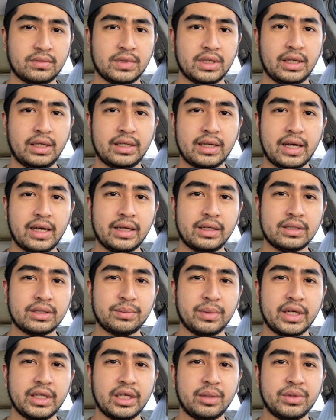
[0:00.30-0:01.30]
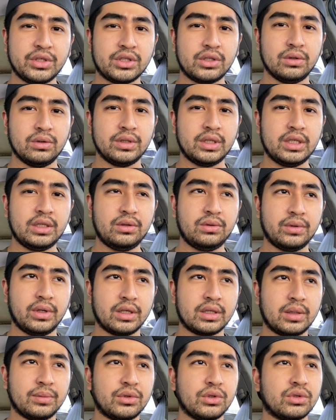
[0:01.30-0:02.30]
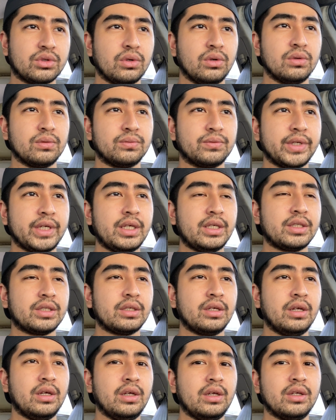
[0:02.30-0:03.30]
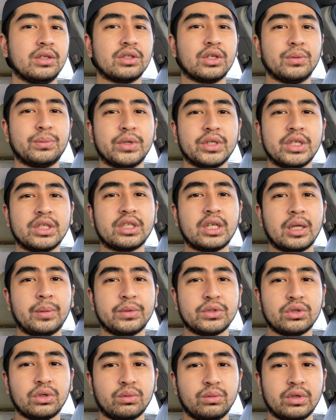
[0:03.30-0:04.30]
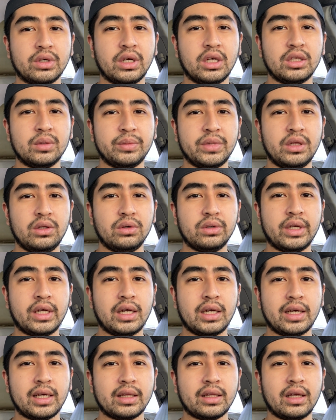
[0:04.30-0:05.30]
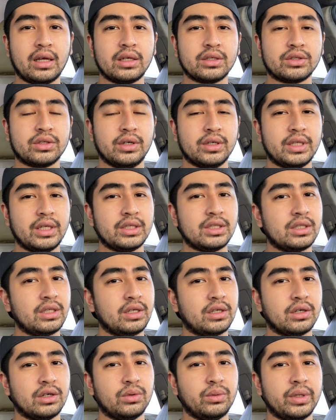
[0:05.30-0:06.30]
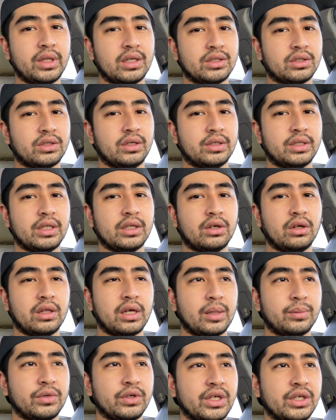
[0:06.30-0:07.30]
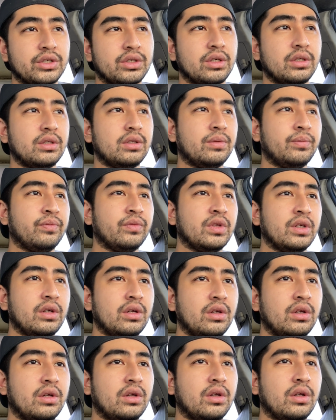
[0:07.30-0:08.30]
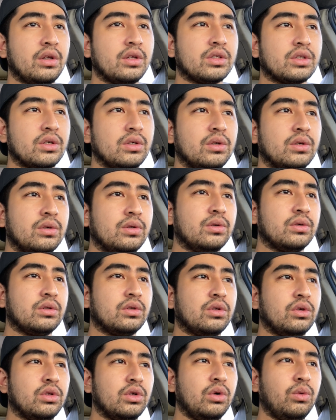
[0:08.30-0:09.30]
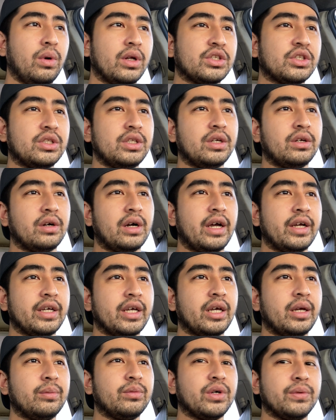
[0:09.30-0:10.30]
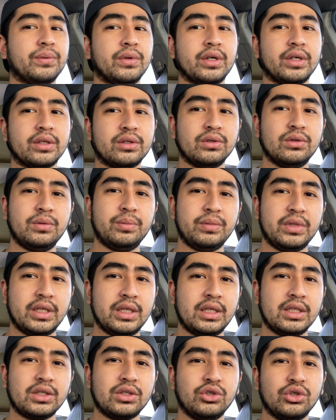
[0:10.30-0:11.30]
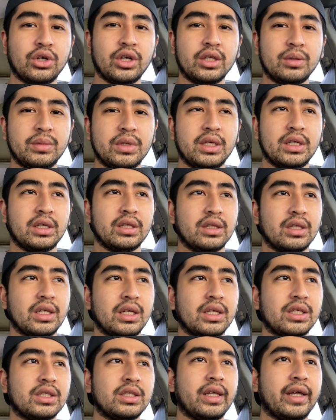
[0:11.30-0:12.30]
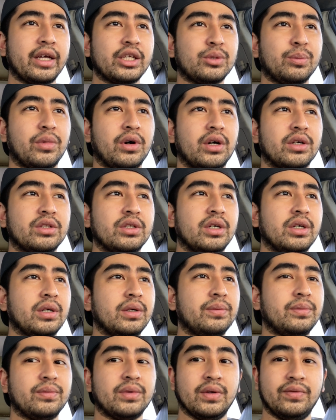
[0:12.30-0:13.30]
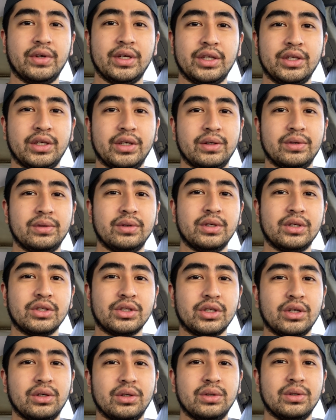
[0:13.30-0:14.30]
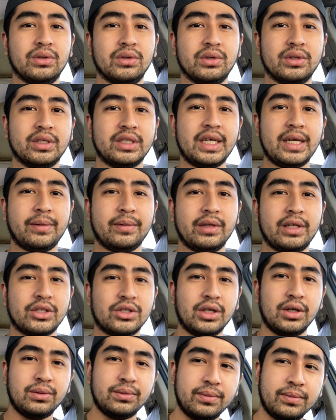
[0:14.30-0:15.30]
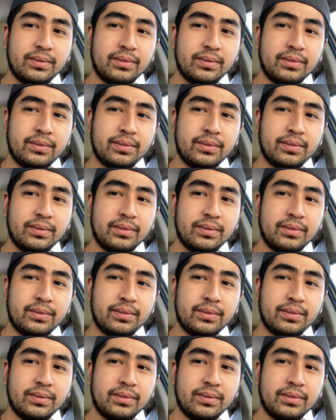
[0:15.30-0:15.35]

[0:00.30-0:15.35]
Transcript: Hey guys, my name is Tony. Welcome to Soul Freaks. So for this episode, we're gonna be looking at a certain sneaker with a certain collaboration. So to know what sneaker I am referring to, please join me in this next part of the video. So yeah, let's go.